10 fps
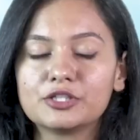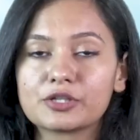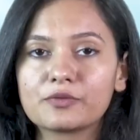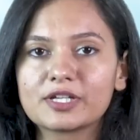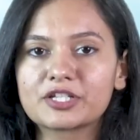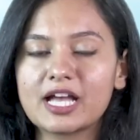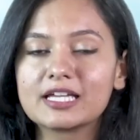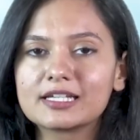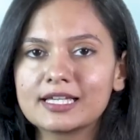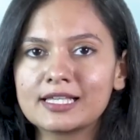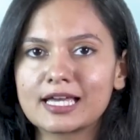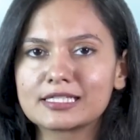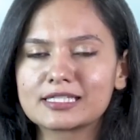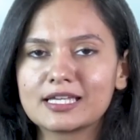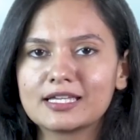During which I
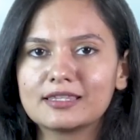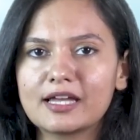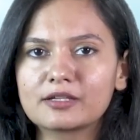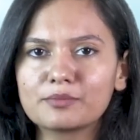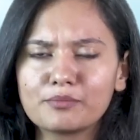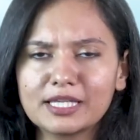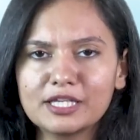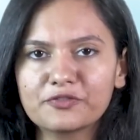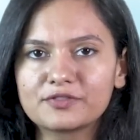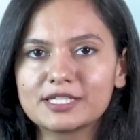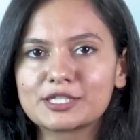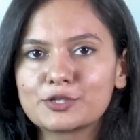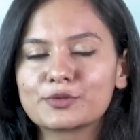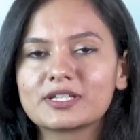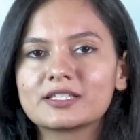realized that many of these
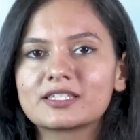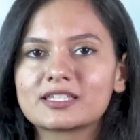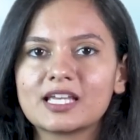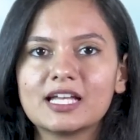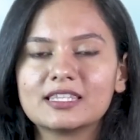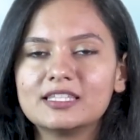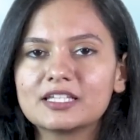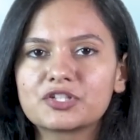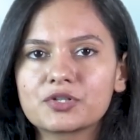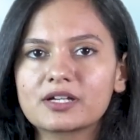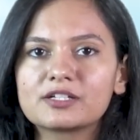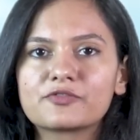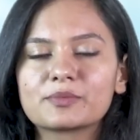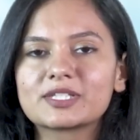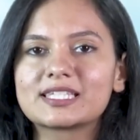students, they struggle
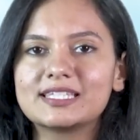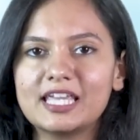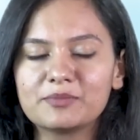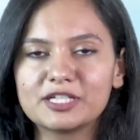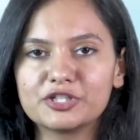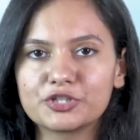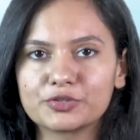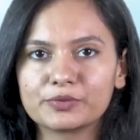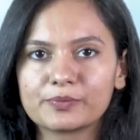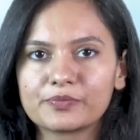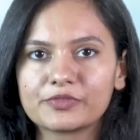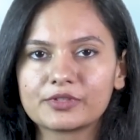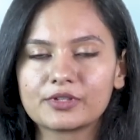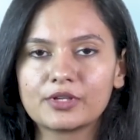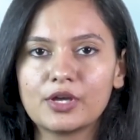from the same issue,
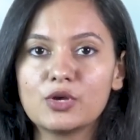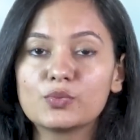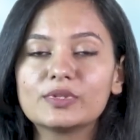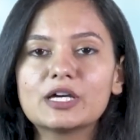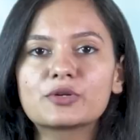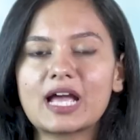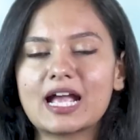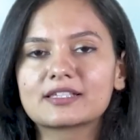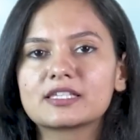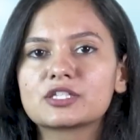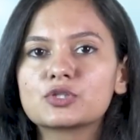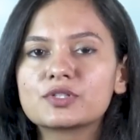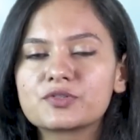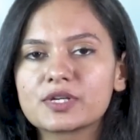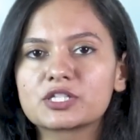Without access to
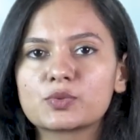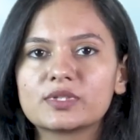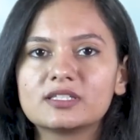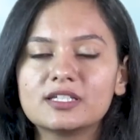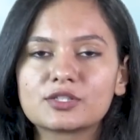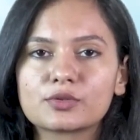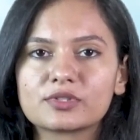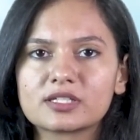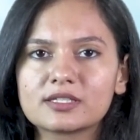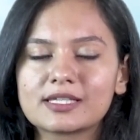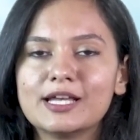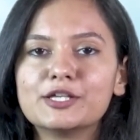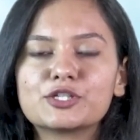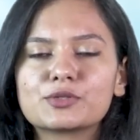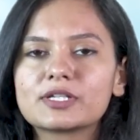trustworthy sources,
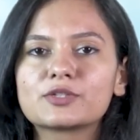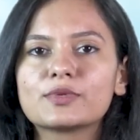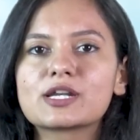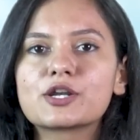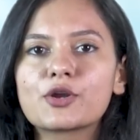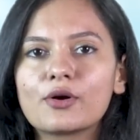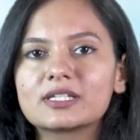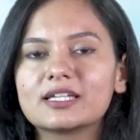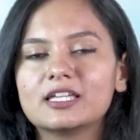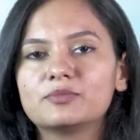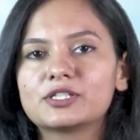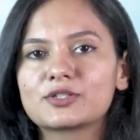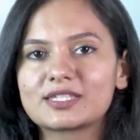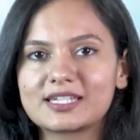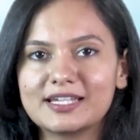students were not able to
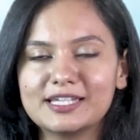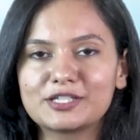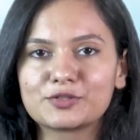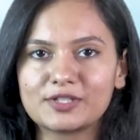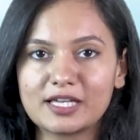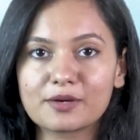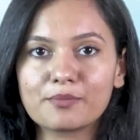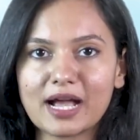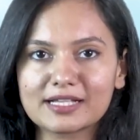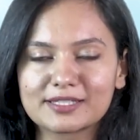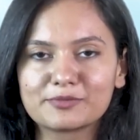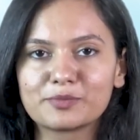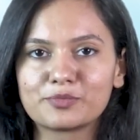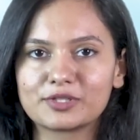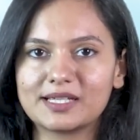study to their
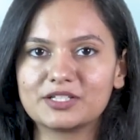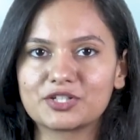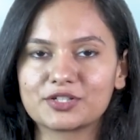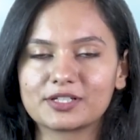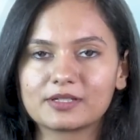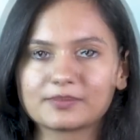maximum potential.